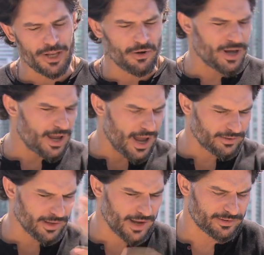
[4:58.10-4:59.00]
You know, and
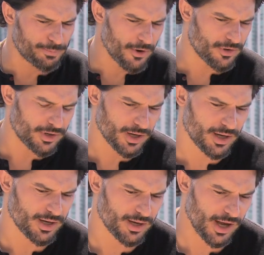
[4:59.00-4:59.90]
I
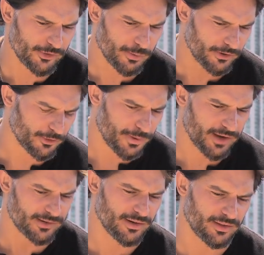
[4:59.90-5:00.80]
spoke this
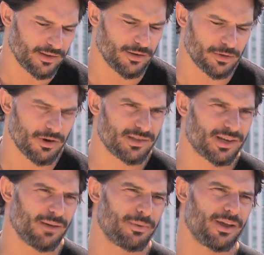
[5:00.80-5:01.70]
past year at the Human Rights
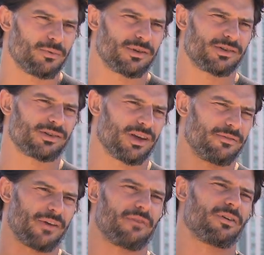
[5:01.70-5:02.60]
Campaign, which in
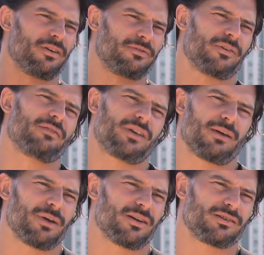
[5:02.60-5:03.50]
favor of
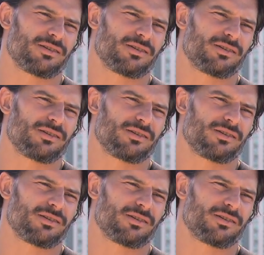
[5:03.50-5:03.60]
gay marriage.